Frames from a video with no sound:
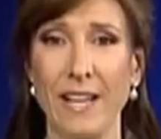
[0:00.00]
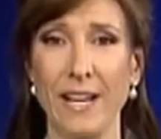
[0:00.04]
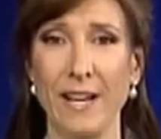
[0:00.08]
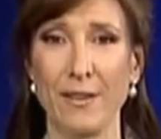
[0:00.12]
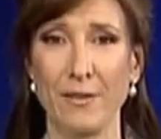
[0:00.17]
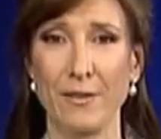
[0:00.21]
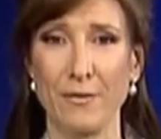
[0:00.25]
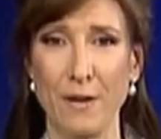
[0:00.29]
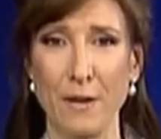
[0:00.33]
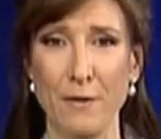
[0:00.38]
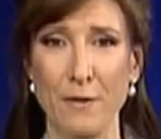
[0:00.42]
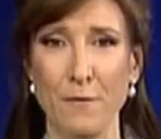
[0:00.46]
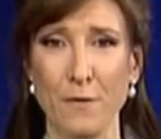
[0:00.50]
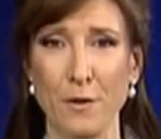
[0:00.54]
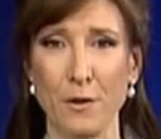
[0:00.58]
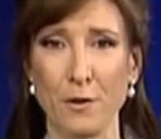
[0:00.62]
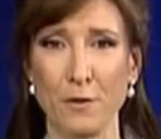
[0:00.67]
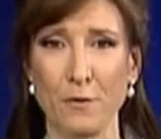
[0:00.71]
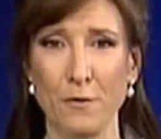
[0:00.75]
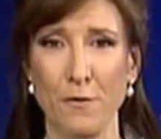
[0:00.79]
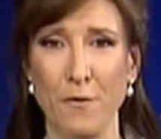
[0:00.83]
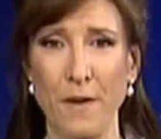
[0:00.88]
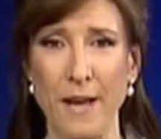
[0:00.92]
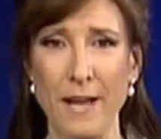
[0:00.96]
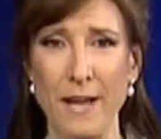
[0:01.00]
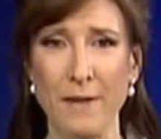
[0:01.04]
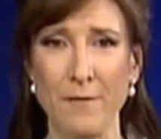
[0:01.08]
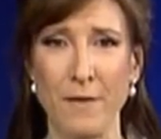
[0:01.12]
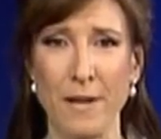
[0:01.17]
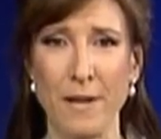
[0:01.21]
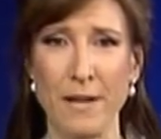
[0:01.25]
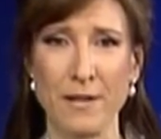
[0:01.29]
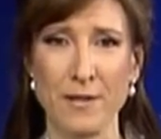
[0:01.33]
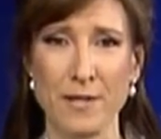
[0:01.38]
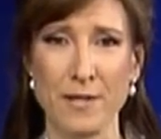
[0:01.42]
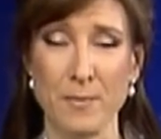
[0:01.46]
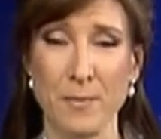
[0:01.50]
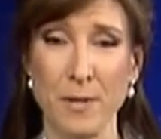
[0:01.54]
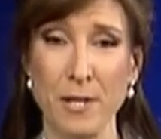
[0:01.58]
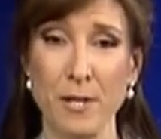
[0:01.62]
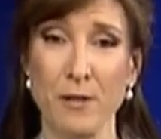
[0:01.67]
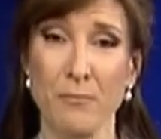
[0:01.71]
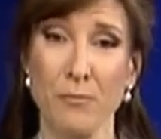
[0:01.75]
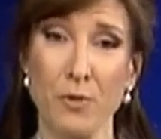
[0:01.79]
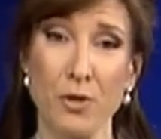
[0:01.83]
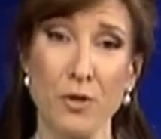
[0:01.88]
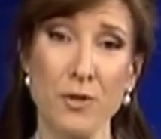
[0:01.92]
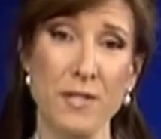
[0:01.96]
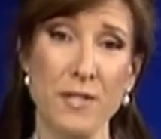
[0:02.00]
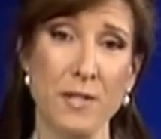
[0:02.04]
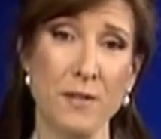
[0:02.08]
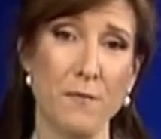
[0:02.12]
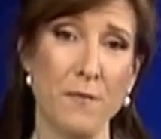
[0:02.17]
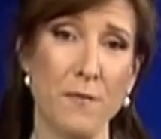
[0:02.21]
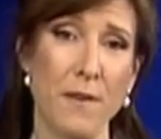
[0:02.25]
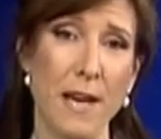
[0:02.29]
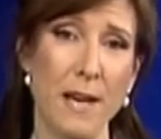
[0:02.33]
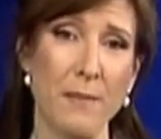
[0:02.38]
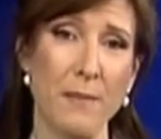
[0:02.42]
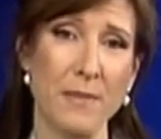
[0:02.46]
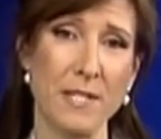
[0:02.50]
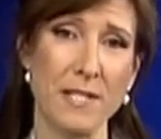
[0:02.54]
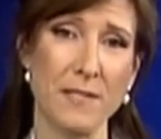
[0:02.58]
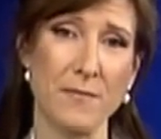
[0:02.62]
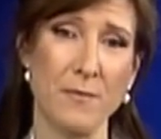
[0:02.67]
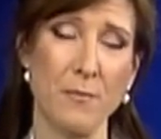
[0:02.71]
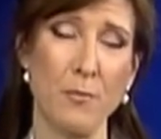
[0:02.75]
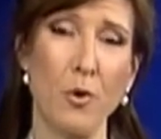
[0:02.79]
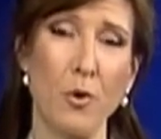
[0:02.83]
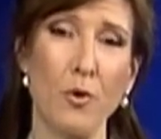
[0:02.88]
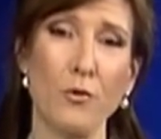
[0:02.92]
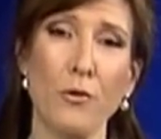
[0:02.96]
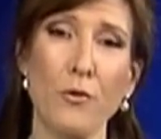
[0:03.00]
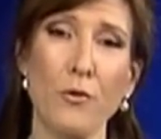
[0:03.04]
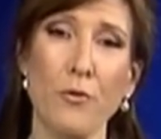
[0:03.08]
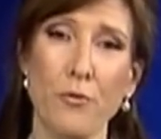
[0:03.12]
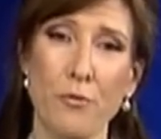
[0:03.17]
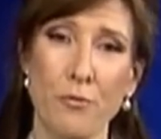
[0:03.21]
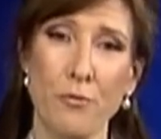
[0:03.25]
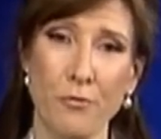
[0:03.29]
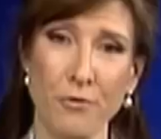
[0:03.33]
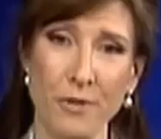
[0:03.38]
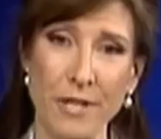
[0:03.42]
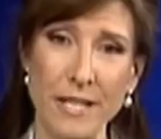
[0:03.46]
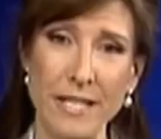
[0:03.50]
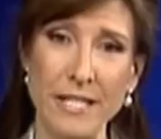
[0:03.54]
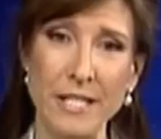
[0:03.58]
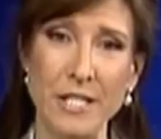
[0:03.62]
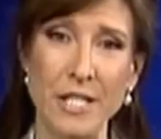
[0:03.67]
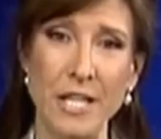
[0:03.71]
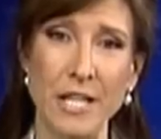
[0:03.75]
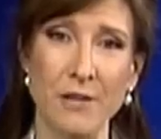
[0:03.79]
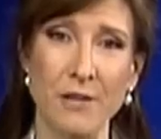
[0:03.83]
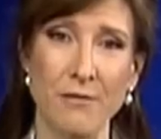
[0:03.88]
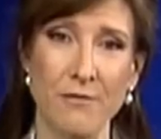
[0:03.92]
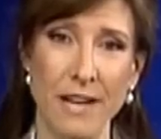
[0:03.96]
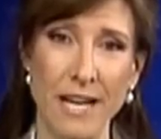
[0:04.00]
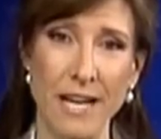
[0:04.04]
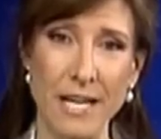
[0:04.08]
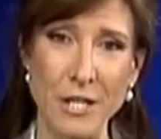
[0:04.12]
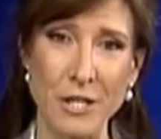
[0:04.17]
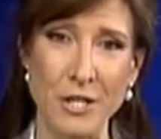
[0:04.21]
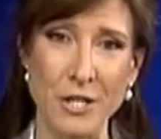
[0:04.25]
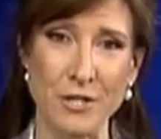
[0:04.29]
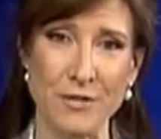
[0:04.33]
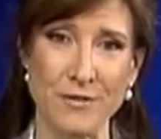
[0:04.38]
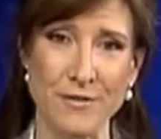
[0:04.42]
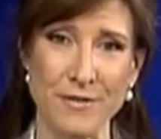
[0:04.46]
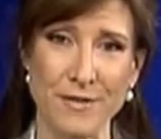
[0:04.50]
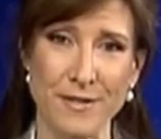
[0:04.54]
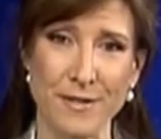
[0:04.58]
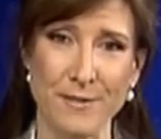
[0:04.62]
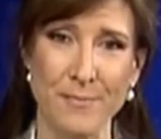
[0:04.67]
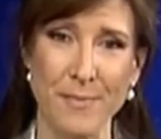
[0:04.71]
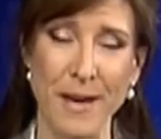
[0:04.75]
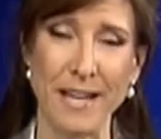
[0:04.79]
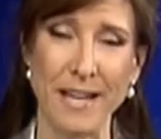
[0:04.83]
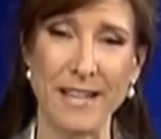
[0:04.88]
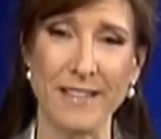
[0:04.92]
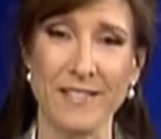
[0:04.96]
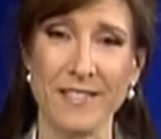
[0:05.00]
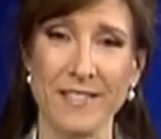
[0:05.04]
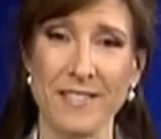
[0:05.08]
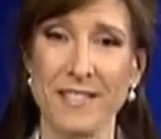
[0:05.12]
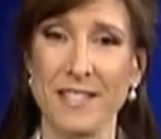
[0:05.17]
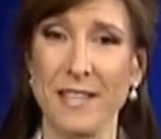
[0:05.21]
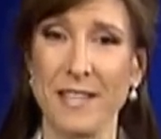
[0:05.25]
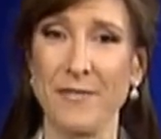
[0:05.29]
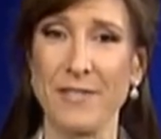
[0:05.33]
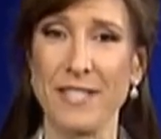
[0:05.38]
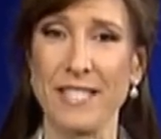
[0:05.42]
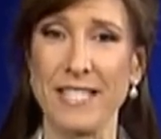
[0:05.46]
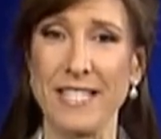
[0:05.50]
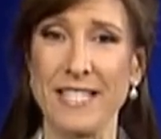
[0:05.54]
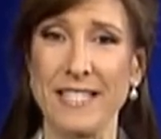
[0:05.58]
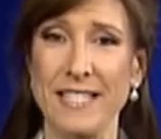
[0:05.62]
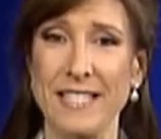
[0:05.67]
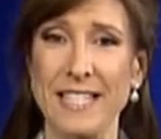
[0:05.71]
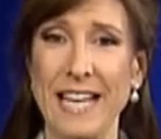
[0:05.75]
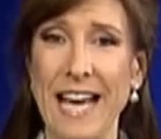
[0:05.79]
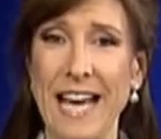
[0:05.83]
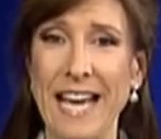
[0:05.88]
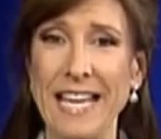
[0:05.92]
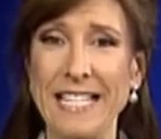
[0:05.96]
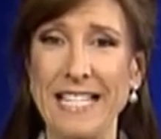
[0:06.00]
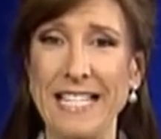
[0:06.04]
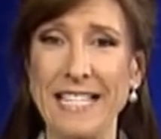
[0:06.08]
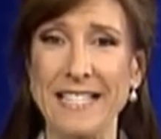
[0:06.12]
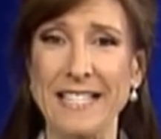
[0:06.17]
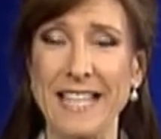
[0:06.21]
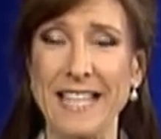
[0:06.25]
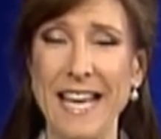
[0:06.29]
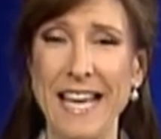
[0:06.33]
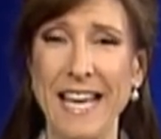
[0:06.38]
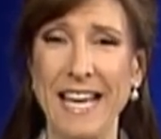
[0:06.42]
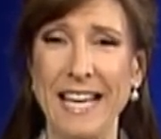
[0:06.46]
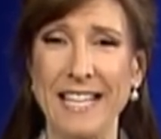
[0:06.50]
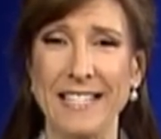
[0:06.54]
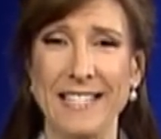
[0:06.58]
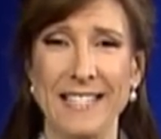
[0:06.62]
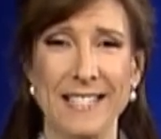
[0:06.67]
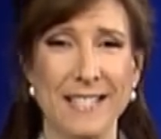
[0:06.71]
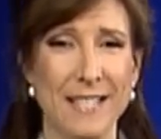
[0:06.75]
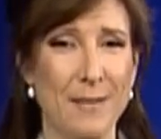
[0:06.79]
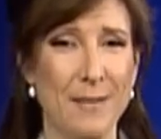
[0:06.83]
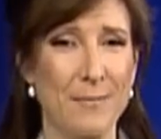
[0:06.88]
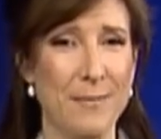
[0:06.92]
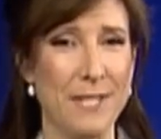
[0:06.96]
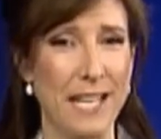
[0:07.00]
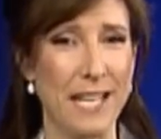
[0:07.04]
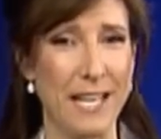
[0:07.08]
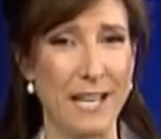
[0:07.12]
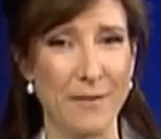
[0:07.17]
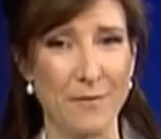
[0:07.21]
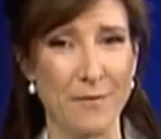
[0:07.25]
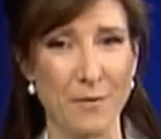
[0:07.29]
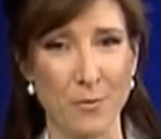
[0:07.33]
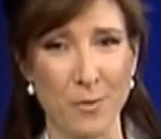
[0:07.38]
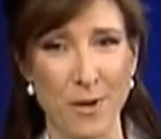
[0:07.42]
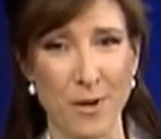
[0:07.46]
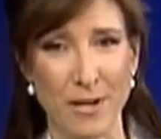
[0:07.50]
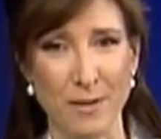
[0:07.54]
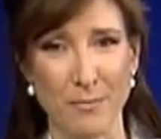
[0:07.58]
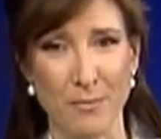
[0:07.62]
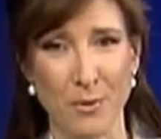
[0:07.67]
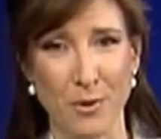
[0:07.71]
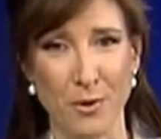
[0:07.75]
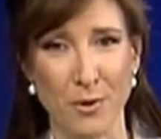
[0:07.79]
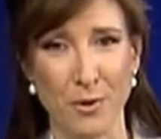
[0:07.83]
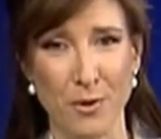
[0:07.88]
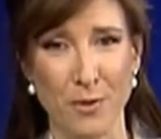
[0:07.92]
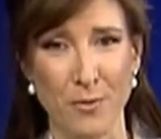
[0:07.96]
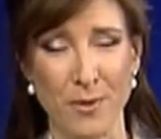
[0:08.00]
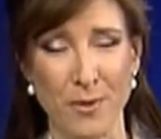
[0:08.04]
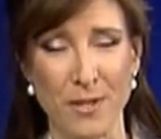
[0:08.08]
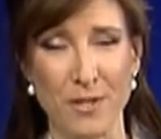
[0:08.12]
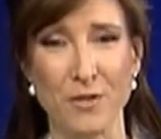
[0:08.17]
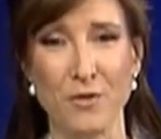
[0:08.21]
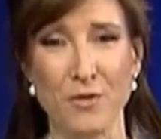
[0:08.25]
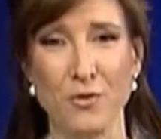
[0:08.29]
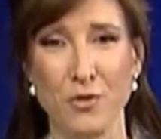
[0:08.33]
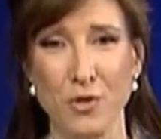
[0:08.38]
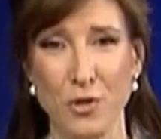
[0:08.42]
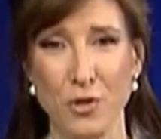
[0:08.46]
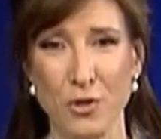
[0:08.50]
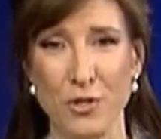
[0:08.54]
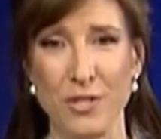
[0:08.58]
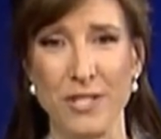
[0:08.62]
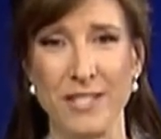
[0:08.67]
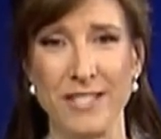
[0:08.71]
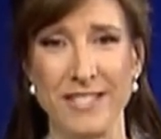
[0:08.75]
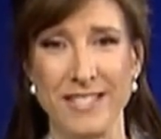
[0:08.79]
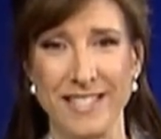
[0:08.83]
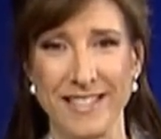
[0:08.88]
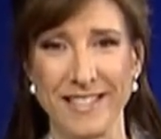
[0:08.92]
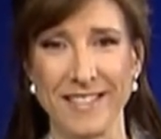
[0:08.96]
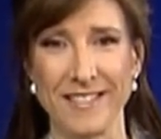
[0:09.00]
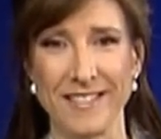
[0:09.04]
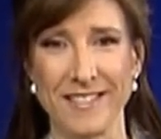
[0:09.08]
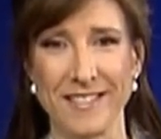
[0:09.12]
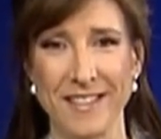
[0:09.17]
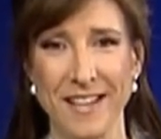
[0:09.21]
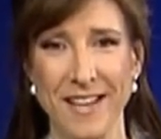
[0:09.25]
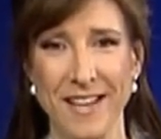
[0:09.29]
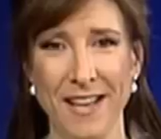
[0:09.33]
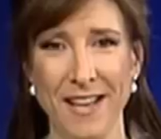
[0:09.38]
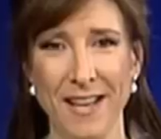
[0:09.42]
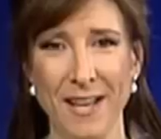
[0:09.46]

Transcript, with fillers: Now, the fun-filled fanfare that's been amusing families for more than three generations. Back in the 70s and 80s, it seemed everyone in Perth went to Dirty Dick's.